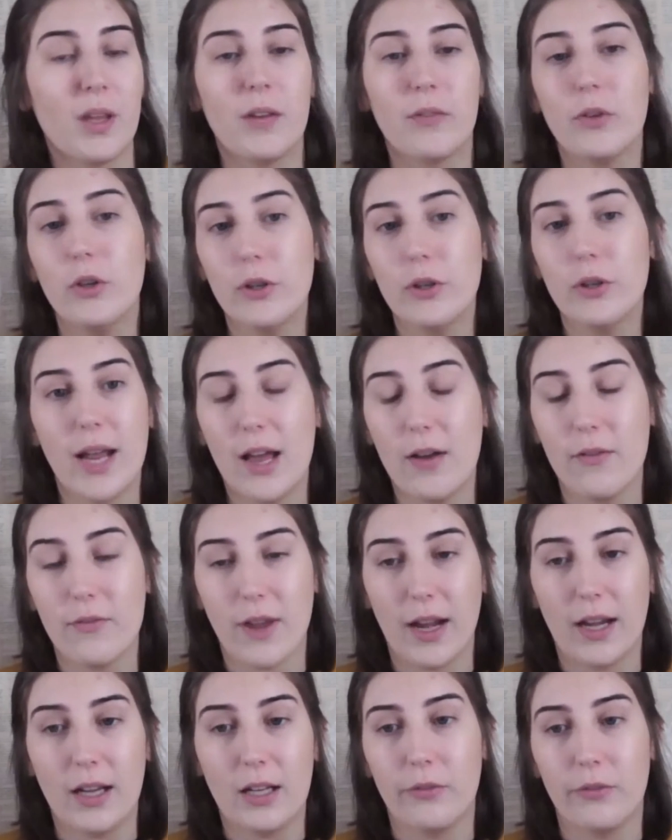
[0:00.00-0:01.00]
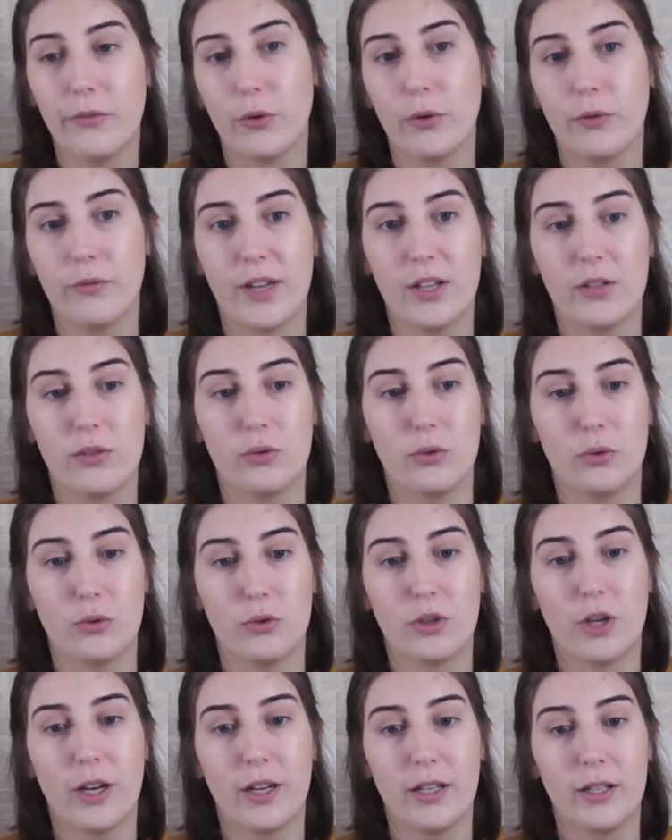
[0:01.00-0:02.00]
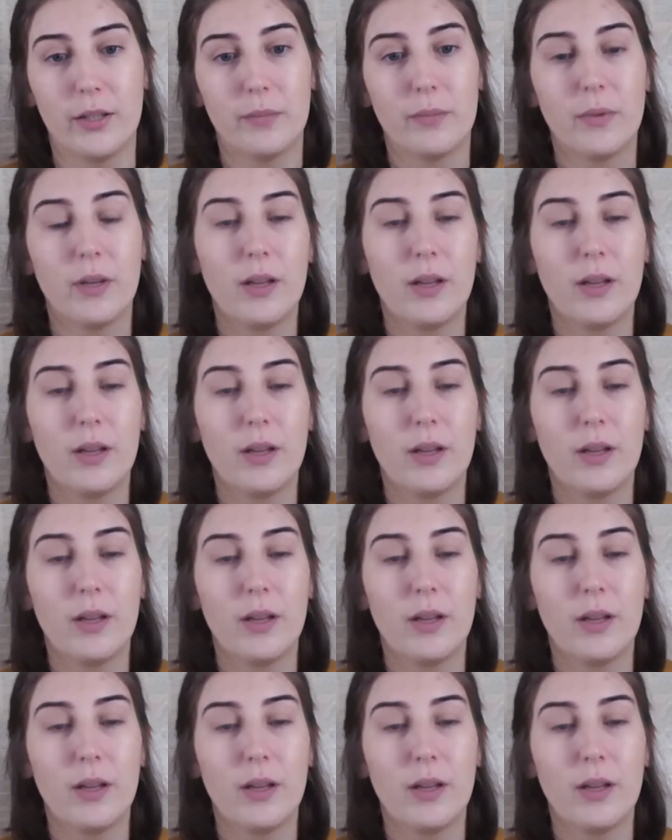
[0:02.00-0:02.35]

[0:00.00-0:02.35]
If you don't have any fruit and veg in your diet,